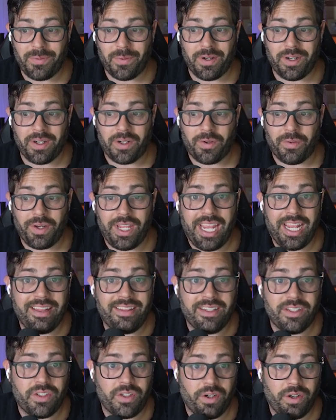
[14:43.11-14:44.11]
We're going to create
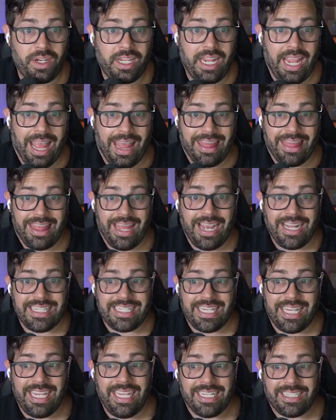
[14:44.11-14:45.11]
the journey, and
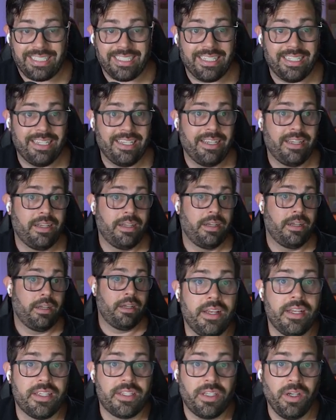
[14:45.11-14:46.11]
that's it.
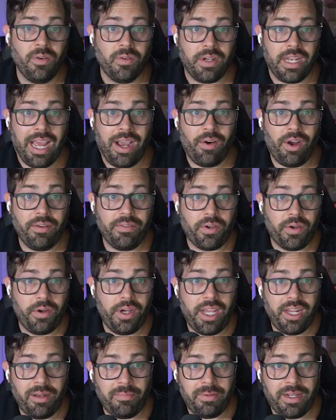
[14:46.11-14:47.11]
So now I've
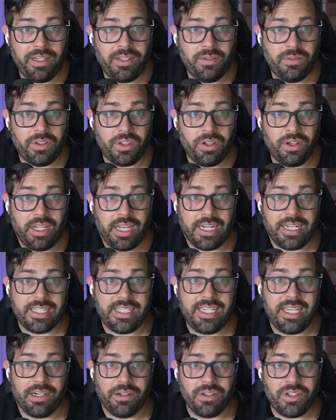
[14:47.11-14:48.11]
created my new journey. I can
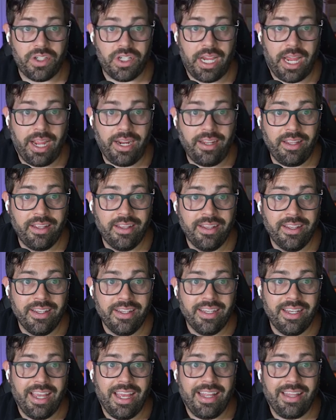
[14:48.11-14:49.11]
see here's Jack.
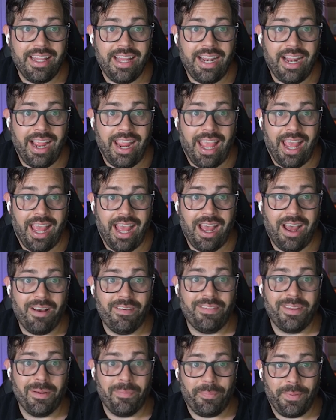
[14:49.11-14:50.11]
And then I
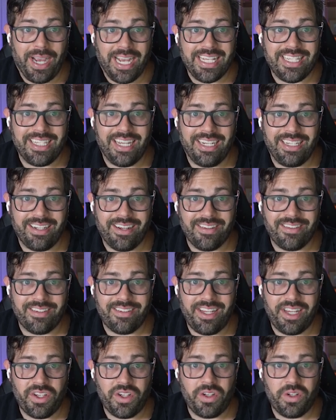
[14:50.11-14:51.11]
have the buy side,
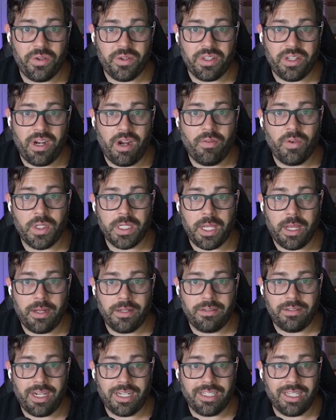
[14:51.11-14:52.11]
consultation, tours and offers,
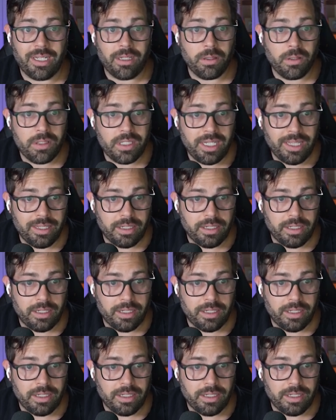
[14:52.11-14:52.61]
contract and closing.